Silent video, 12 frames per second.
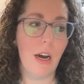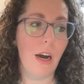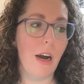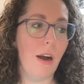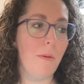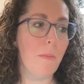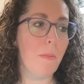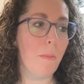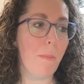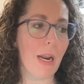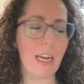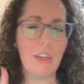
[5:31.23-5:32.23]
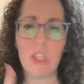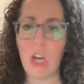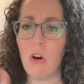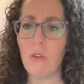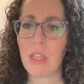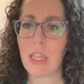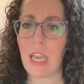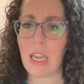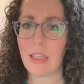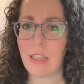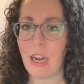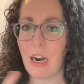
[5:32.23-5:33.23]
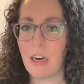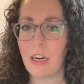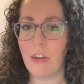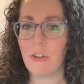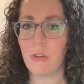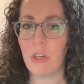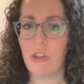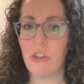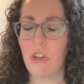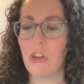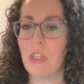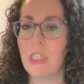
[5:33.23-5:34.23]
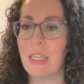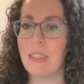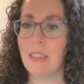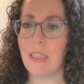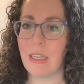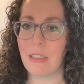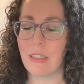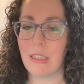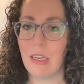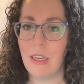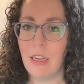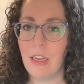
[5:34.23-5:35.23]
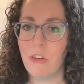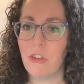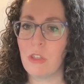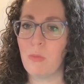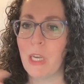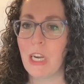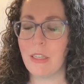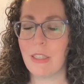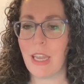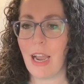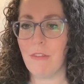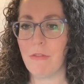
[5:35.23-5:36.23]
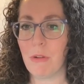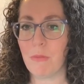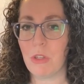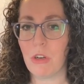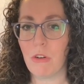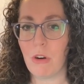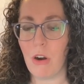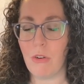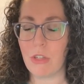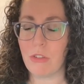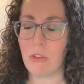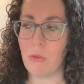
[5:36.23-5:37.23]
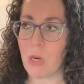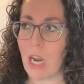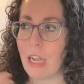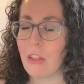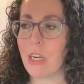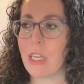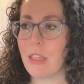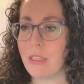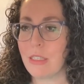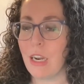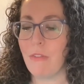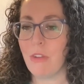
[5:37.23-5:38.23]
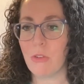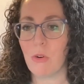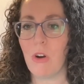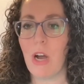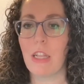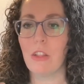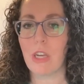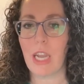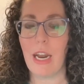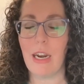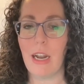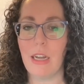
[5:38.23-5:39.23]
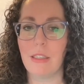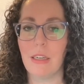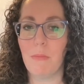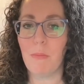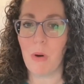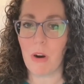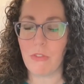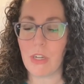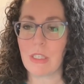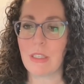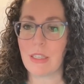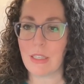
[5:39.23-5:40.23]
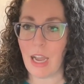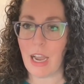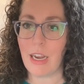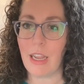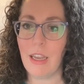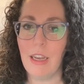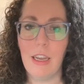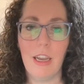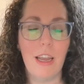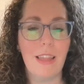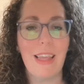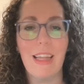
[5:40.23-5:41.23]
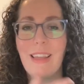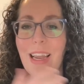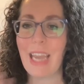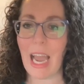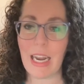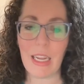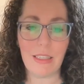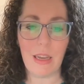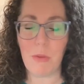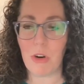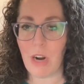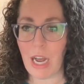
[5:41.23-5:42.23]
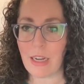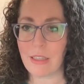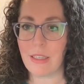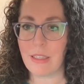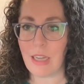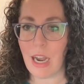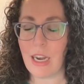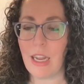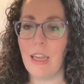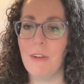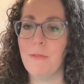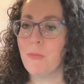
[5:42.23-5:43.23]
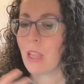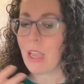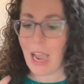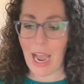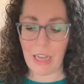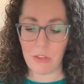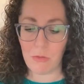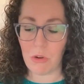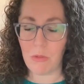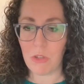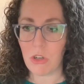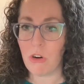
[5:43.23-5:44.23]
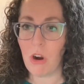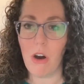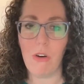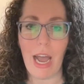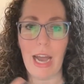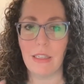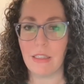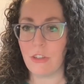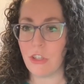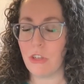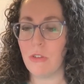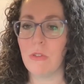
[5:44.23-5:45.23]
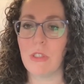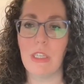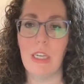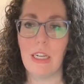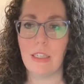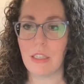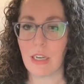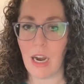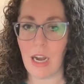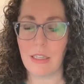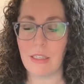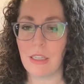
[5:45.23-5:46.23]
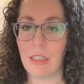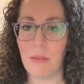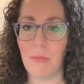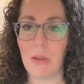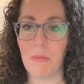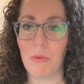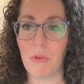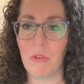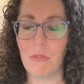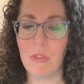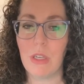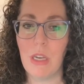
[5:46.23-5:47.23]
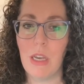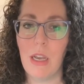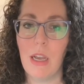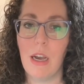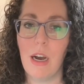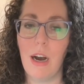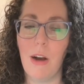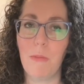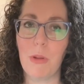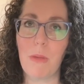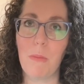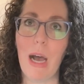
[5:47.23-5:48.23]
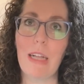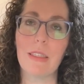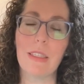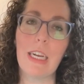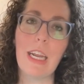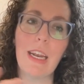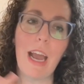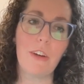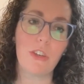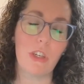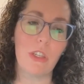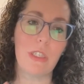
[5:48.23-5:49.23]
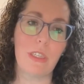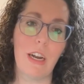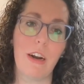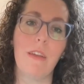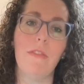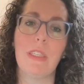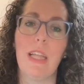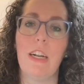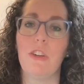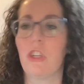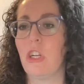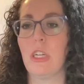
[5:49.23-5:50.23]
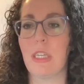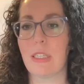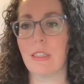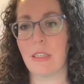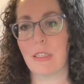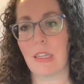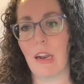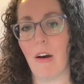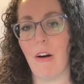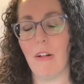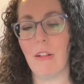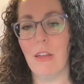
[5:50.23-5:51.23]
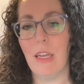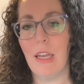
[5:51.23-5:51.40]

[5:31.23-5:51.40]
But I don't think that our country shouldn't exist just because they have room to grow. And so when I look at the state of Israel, I look at it as an imperfect society that, like any democratic society, has room to grow, has issues, needs to constantly be improved. But the Palestinian nationalist narrative is that it shouldn't exist at all.